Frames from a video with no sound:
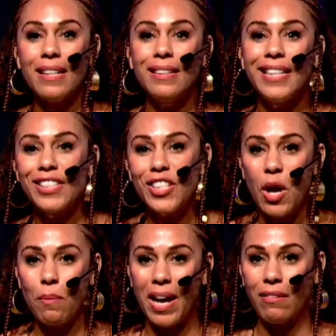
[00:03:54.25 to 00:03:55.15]
get to
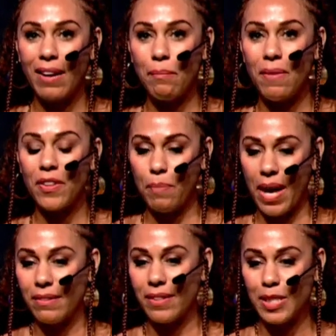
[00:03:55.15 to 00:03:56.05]
know my grandmother
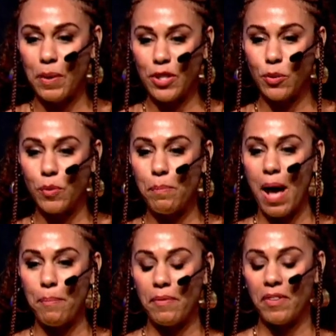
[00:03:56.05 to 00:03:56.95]
better. This picture will
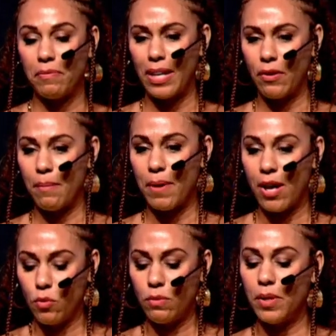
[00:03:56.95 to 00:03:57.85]
pop up of my grandma.
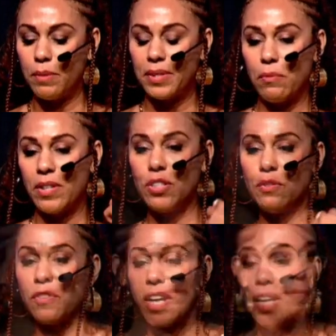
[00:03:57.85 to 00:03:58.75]
Oh, whoops, I went too
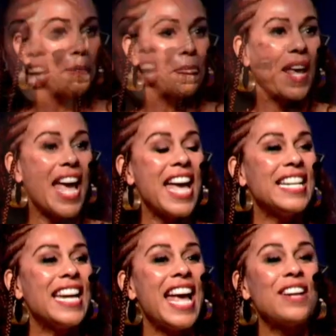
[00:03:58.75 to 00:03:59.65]
far.
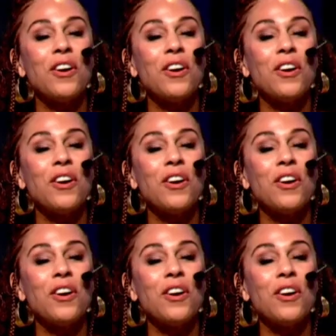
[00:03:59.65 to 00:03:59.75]
And